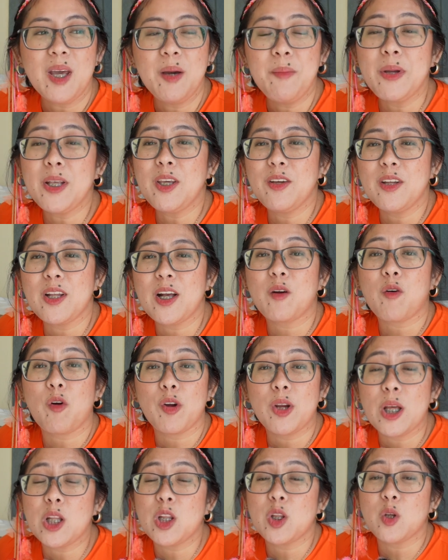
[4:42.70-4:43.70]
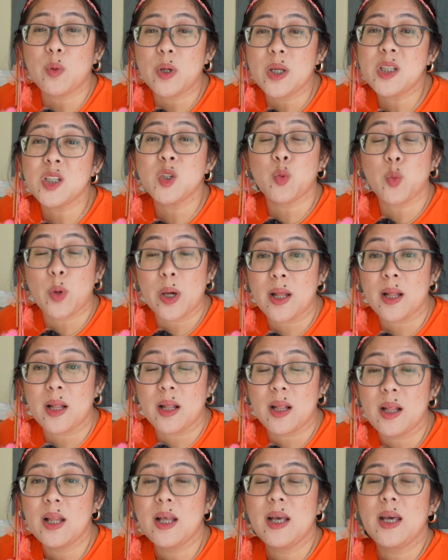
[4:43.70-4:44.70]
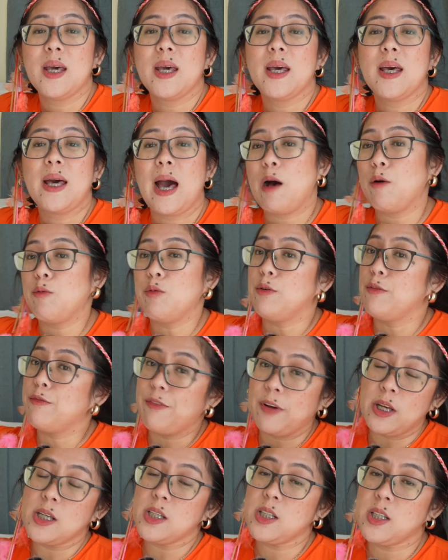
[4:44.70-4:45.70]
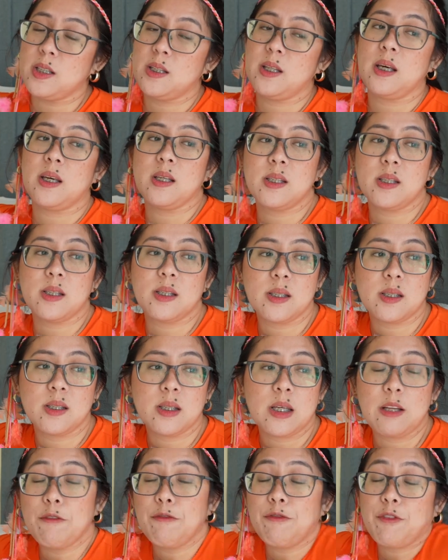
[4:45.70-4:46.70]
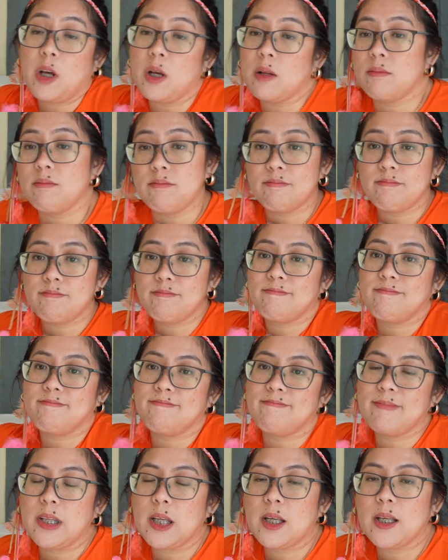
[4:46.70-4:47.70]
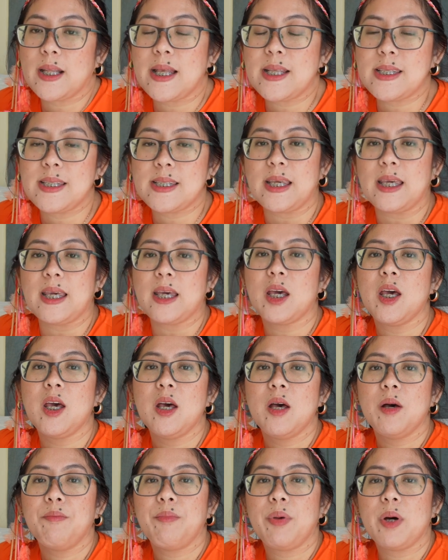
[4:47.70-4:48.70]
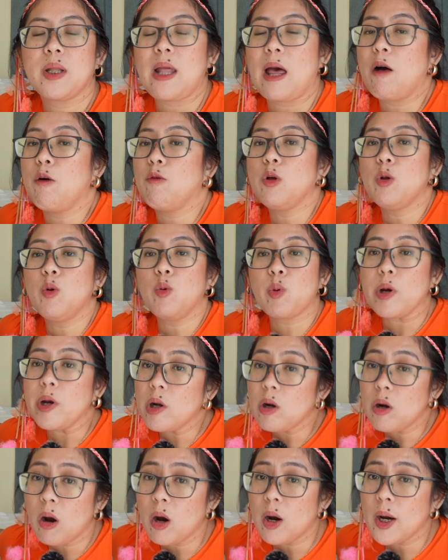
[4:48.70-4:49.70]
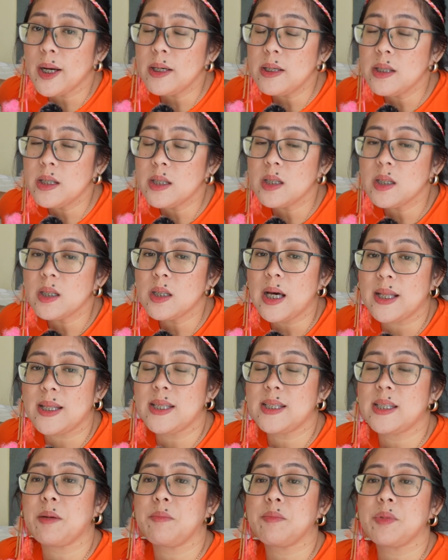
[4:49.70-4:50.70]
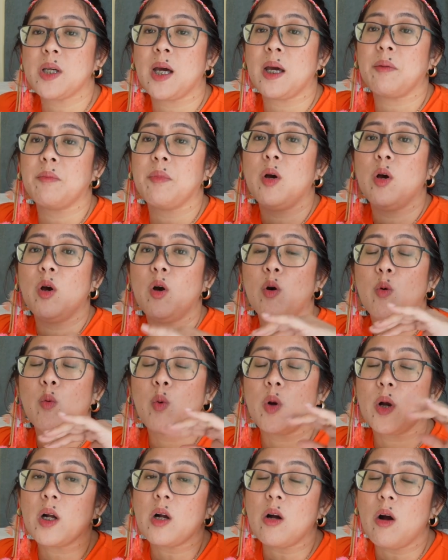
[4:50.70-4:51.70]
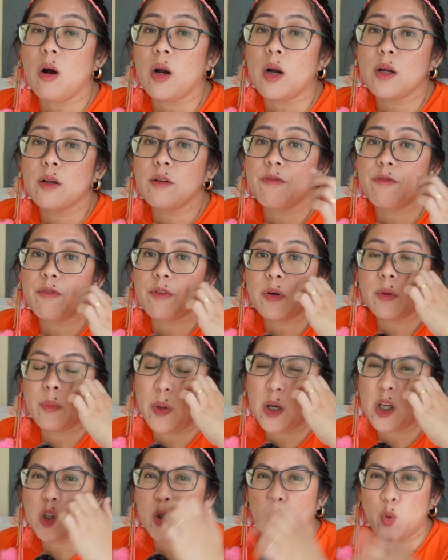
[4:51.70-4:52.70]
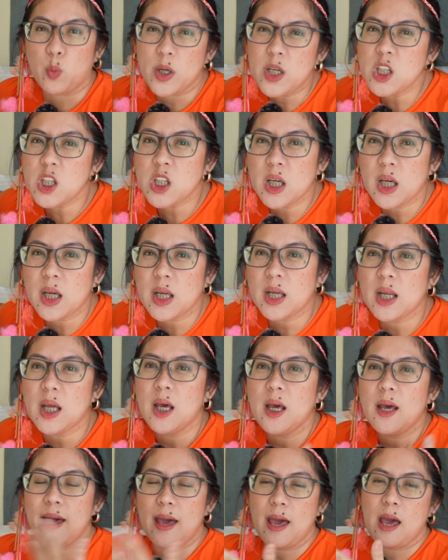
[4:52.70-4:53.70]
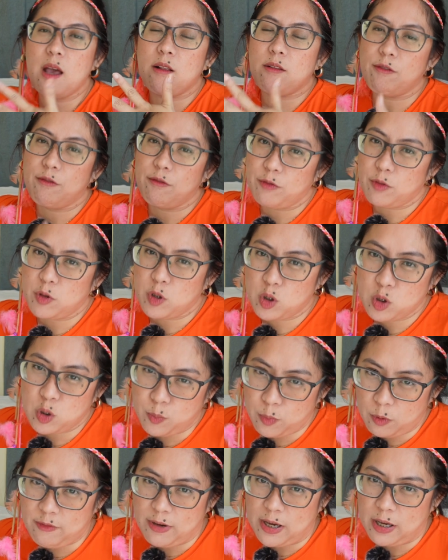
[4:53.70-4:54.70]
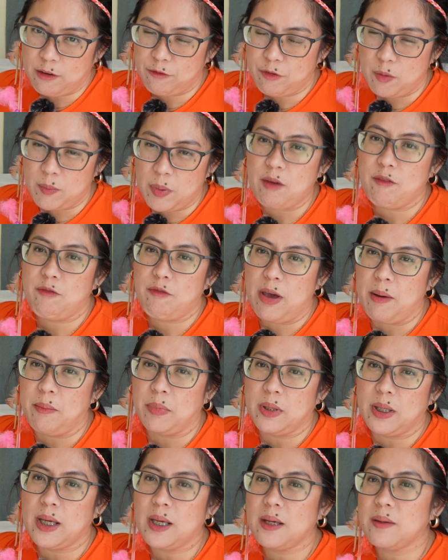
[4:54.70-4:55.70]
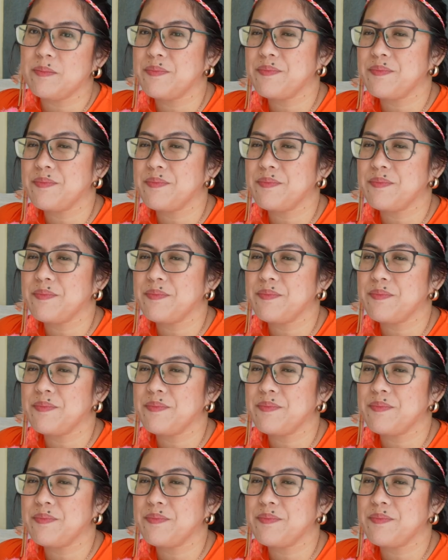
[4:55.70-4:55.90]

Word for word: but yun, according to His will, I will finish this. And if not, yeah, let's see. But I will work hard at the same time, work hard for my tuition and to provide for my family.